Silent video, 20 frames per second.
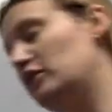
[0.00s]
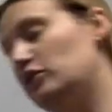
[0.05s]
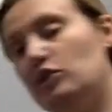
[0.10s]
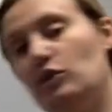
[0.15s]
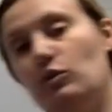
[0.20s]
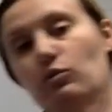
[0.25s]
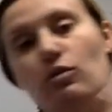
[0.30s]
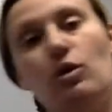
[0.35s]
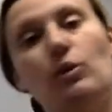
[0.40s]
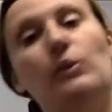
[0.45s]
So
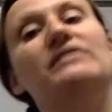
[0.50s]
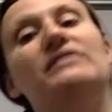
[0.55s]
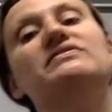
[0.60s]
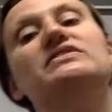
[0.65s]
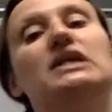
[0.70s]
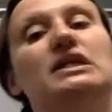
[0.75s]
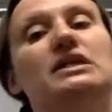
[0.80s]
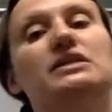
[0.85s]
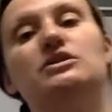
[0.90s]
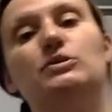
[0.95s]
what we've
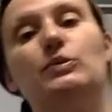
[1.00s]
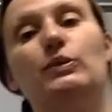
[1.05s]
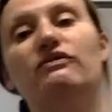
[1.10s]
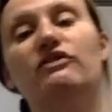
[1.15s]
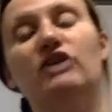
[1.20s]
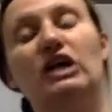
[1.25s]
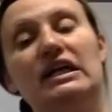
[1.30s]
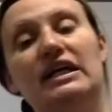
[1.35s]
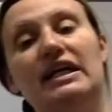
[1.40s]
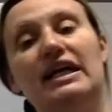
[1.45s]
done is we've
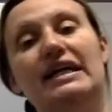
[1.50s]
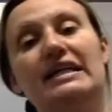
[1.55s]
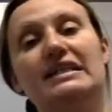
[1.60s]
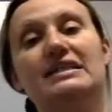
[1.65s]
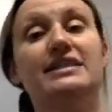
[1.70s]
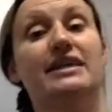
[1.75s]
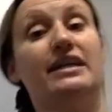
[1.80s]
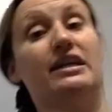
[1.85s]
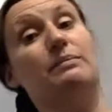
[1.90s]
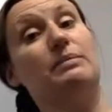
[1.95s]
gone ahead and
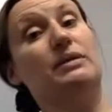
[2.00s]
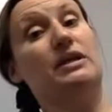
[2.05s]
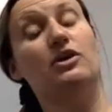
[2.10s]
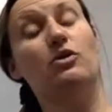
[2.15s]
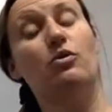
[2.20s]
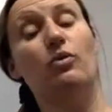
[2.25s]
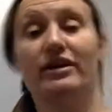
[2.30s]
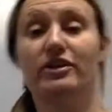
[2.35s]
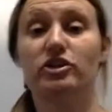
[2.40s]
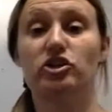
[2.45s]
set up an
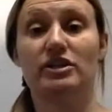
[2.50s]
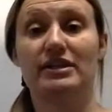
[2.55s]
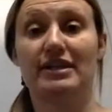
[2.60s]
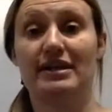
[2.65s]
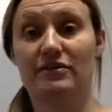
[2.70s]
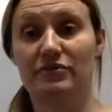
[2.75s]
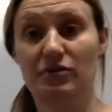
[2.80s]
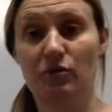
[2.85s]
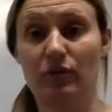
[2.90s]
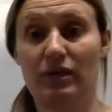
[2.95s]
equation now
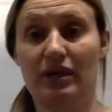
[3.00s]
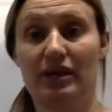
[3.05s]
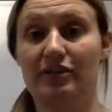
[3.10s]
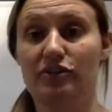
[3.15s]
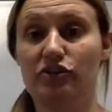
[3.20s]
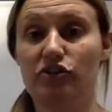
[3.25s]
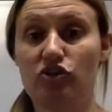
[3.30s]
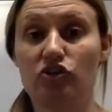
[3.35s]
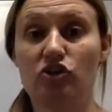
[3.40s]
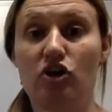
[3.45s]
that we can
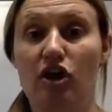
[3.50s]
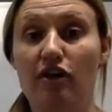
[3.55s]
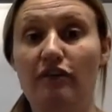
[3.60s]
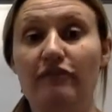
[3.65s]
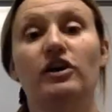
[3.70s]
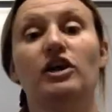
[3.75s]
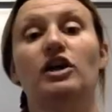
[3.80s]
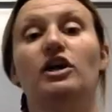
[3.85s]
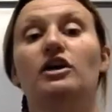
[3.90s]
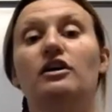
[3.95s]
solve.
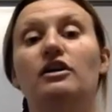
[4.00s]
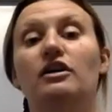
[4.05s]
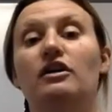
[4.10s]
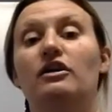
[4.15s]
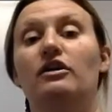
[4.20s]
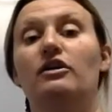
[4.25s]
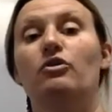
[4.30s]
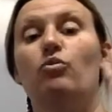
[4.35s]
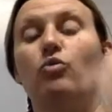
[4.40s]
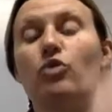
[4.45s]

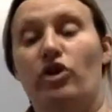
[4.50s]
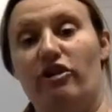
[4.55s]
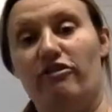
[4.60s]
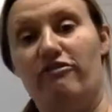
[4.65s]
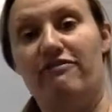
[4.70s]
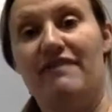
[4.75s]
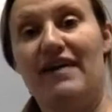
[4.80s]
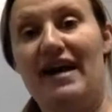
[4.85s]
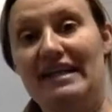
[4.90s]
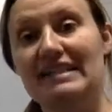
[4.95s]
We're going to
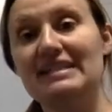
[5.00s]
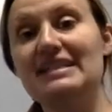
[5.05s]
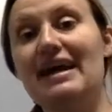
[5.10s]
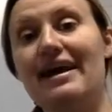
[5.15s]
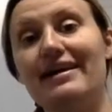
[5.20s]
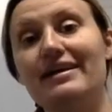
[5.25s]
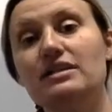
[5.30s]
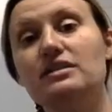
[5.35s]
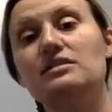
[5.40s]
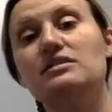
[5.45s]
find
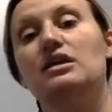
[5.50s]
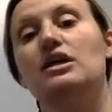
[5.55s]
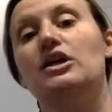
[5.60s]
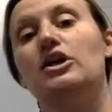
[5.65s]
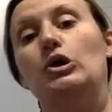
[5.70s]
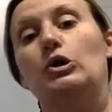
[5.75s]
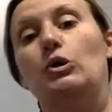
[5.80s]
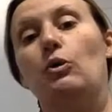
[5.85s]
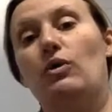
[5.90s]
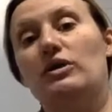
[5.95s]
x.
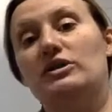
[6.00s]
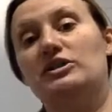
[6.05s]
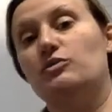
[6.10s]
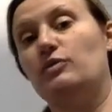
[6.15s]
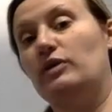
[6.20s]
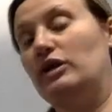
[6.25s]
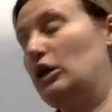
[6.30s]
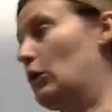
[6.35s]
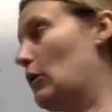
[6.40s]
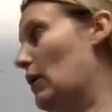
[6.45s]
Once we
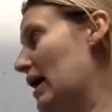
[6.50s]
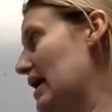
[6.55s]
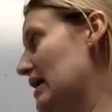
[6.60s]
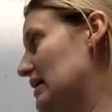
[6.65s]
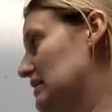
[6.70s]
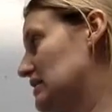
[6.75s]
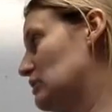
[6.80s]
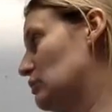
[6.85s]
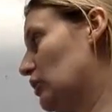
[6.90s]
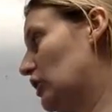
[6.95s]
know
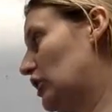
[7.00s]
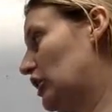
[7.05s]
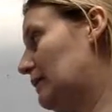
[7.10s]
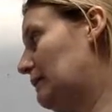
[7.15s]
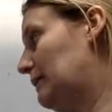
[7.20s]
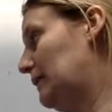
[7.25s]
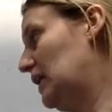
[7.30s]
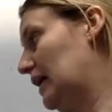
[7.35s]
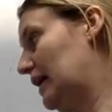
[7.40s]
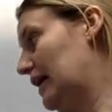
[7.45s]
x, we're going to
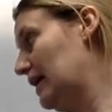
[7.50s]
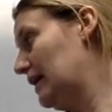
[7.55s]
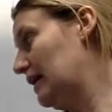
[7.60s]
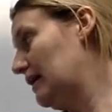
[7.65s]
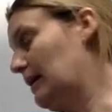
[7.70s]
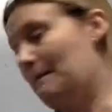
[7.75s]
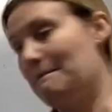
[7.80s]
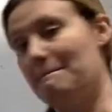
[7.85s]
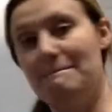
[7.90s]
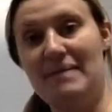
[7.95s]
plug it
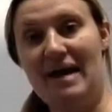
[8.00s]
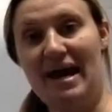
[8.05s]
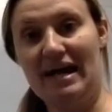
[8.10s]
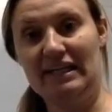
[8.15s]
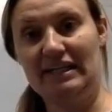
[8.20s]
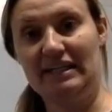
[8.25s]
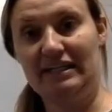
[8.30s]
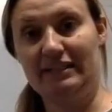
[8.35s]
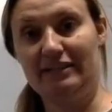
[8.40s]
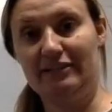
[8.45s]
back
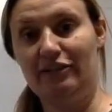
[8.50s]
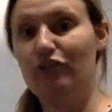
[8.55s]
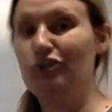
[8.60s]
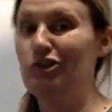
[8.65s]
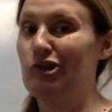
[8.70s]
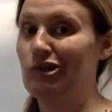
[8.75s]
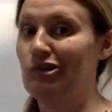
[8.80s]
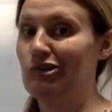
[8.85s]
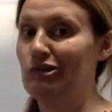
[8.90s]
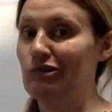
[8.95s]
in
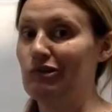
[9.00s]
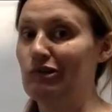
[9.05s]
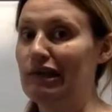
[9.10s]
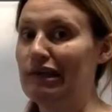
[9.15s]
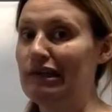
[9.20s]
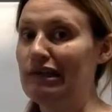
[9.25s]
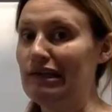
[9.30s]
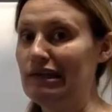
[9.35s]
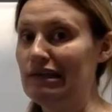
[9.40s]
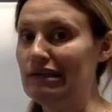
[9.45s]
right
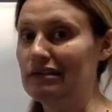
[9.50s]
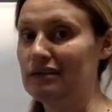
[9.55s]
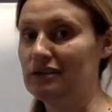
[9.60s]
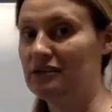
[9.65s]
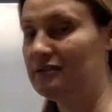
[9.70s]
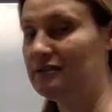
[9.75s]
there.